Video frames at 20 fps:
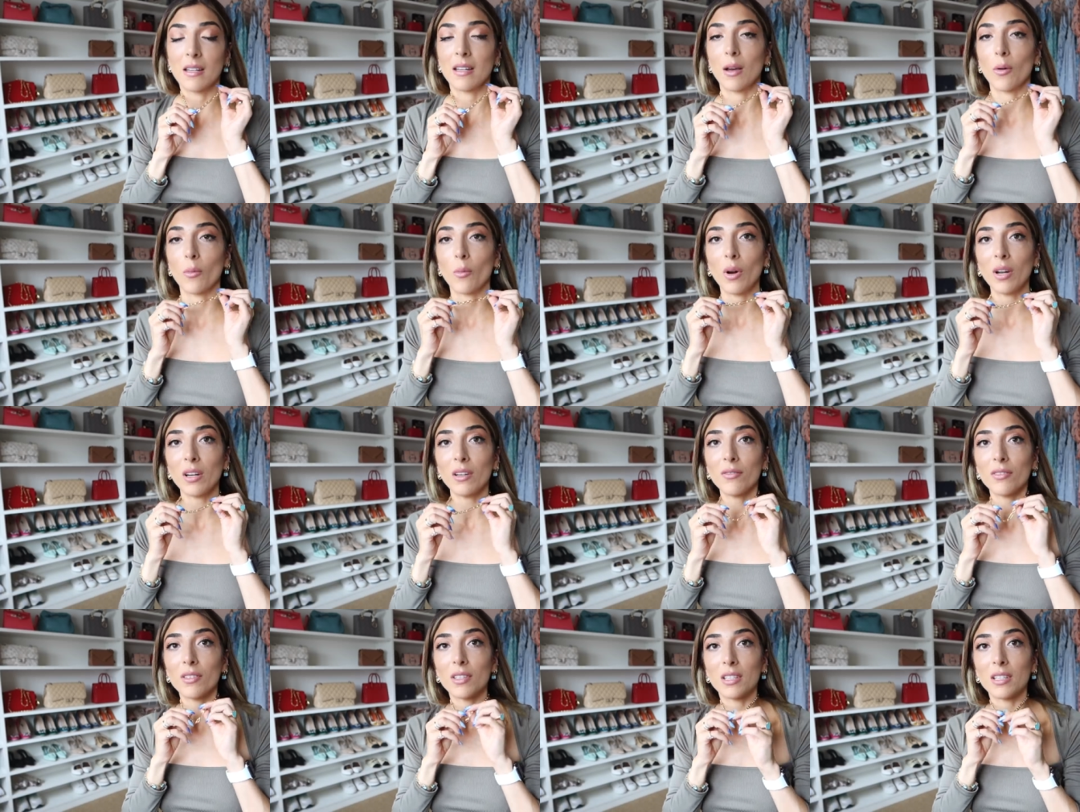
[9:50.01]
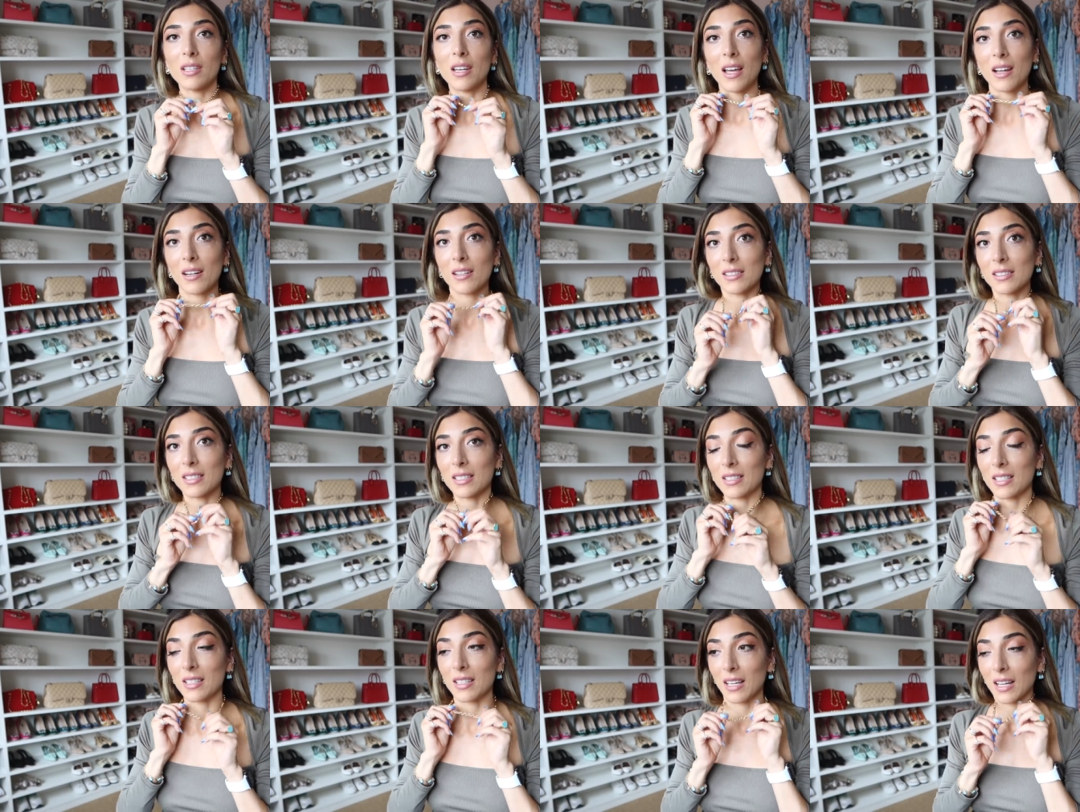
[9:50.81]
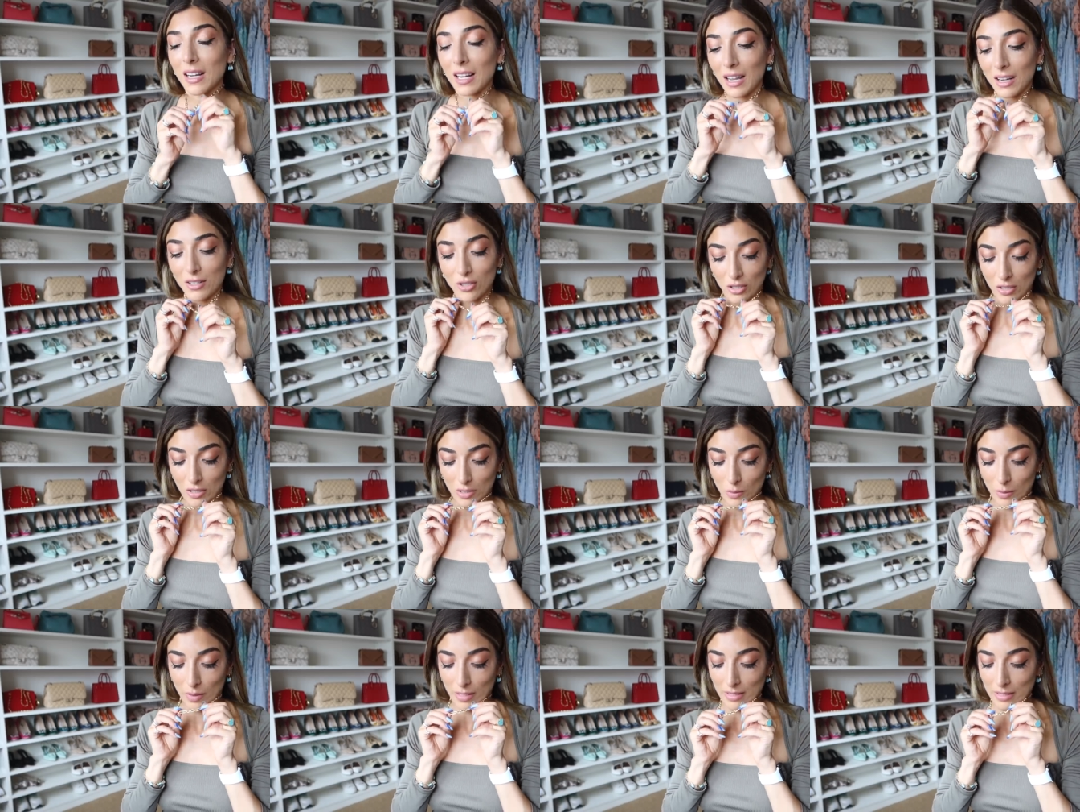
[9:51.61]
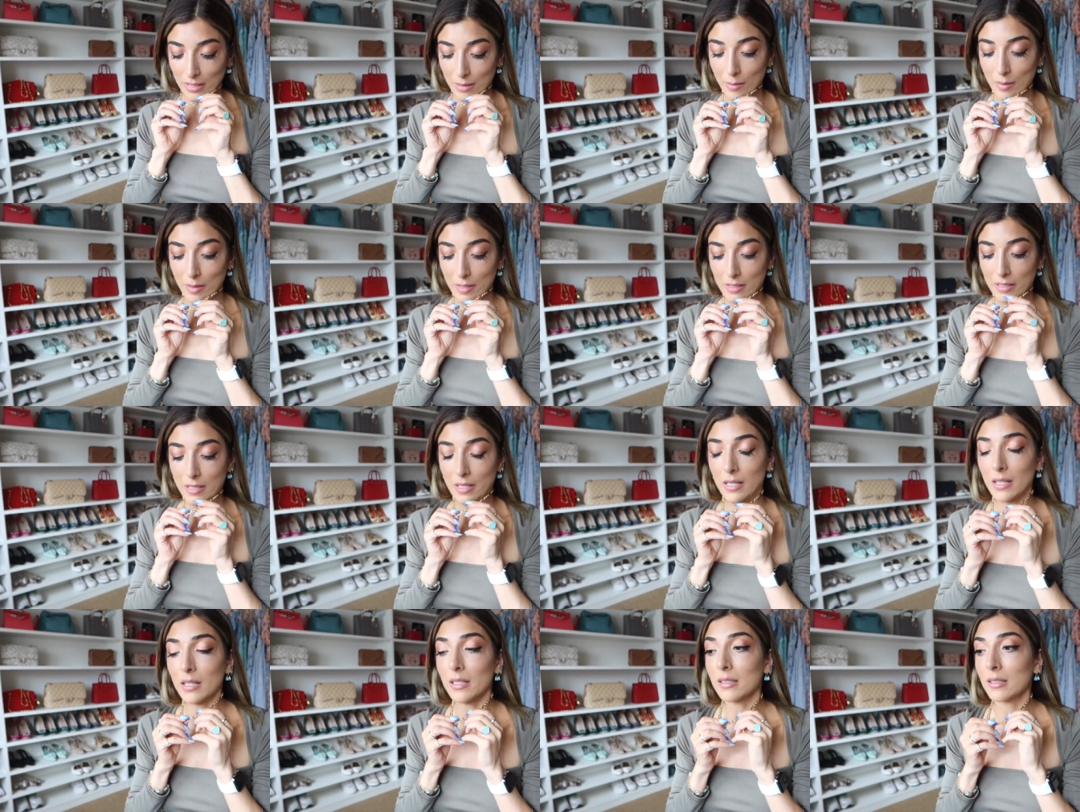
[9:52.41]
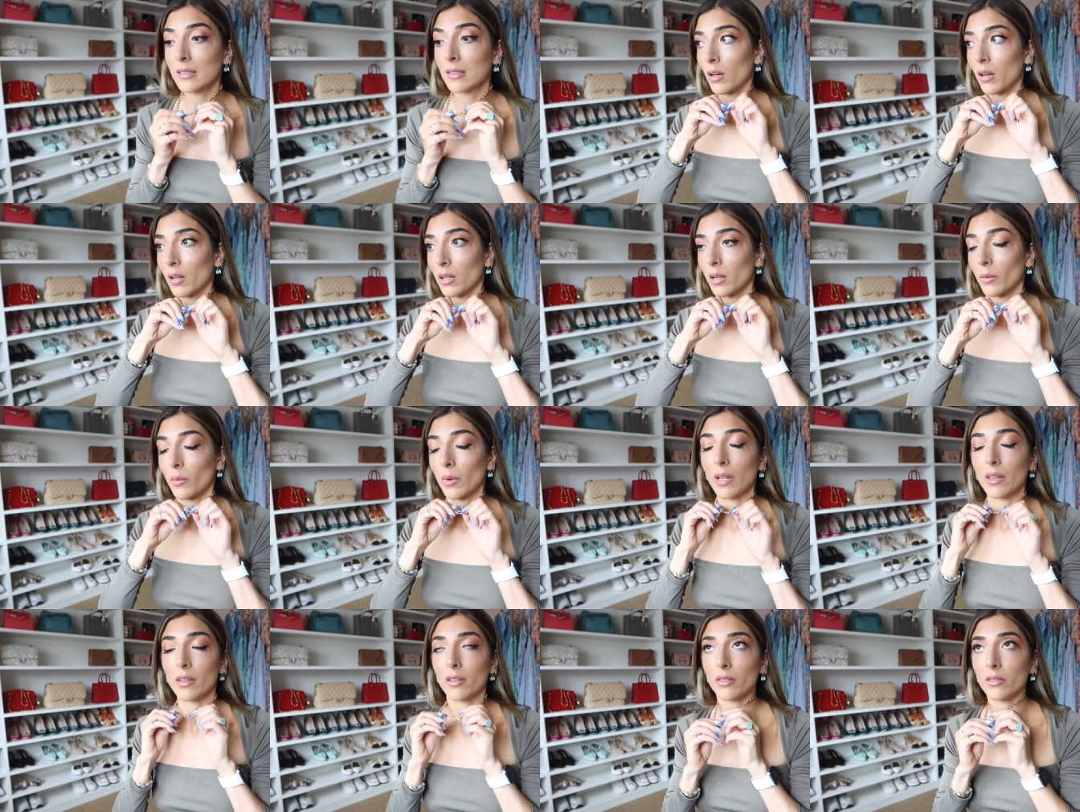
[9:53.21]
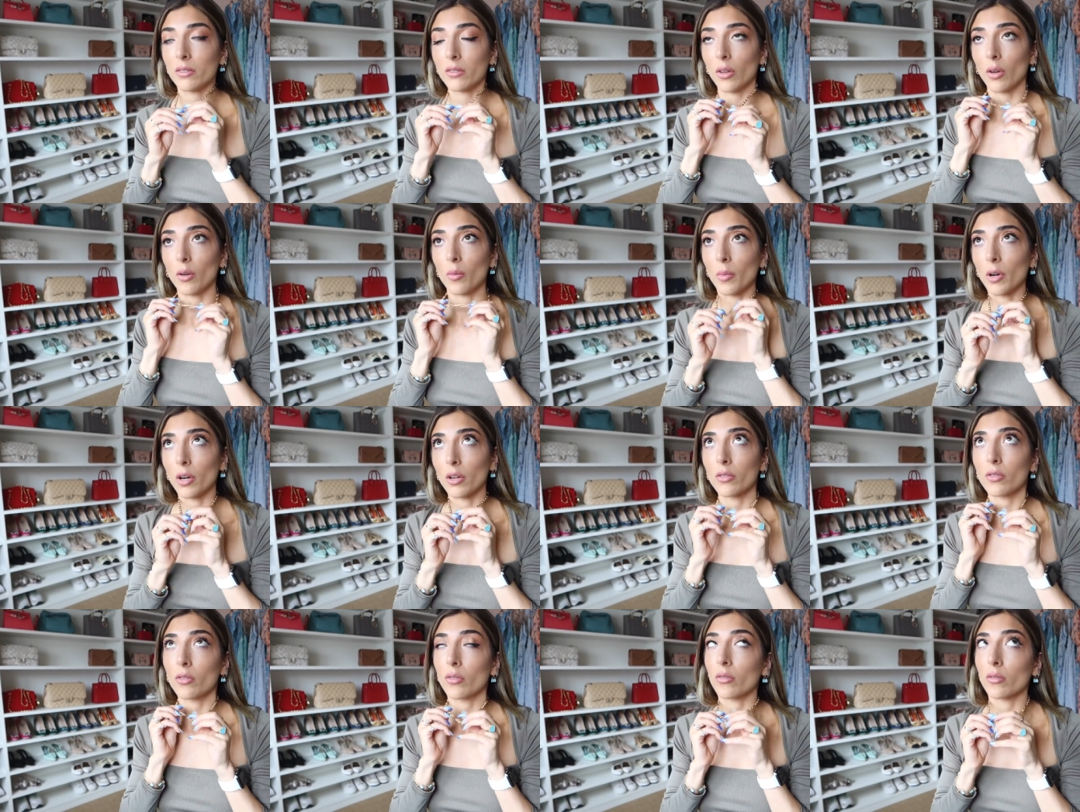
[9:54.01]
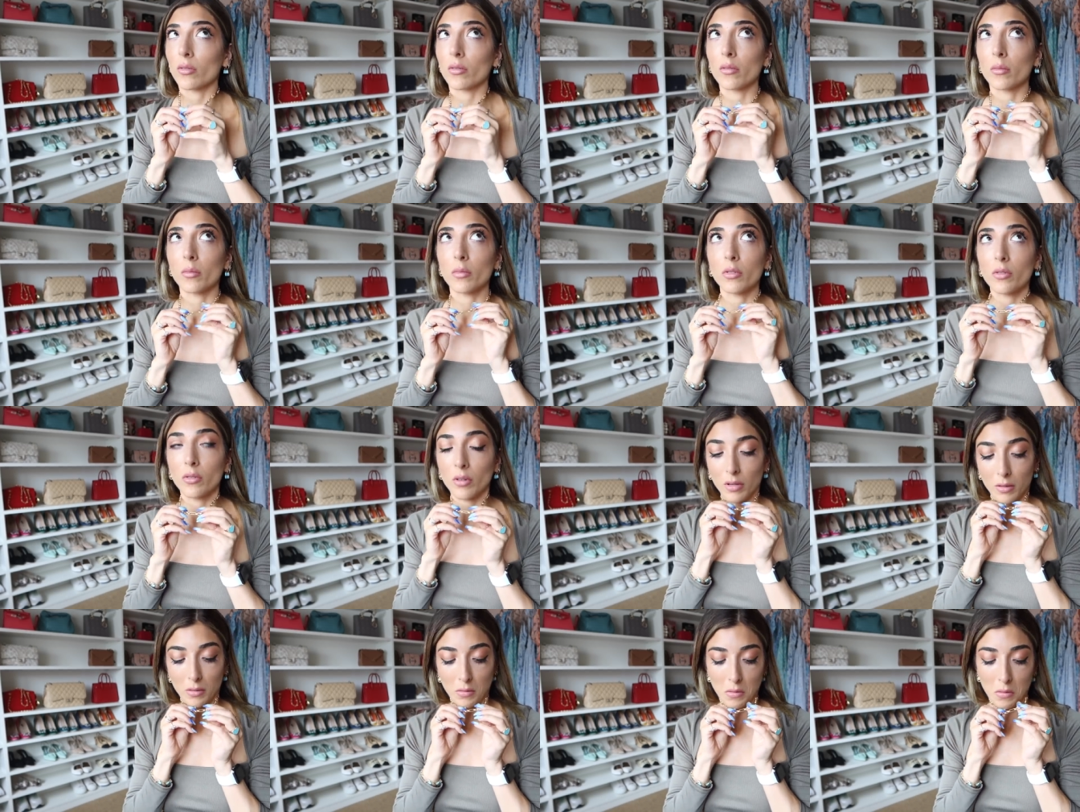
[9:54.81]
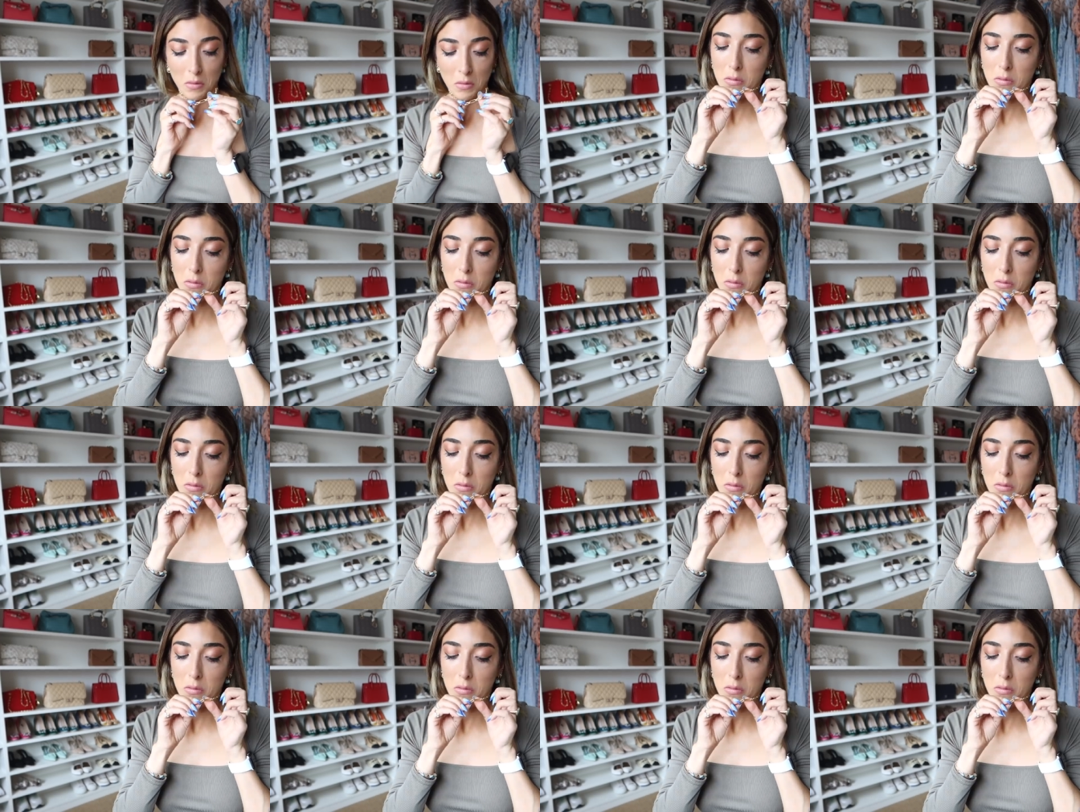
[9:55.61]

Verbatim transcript: Now one of the necklaces in the collection is quite similar to this. And I wear this so much. Hold on, let me try and...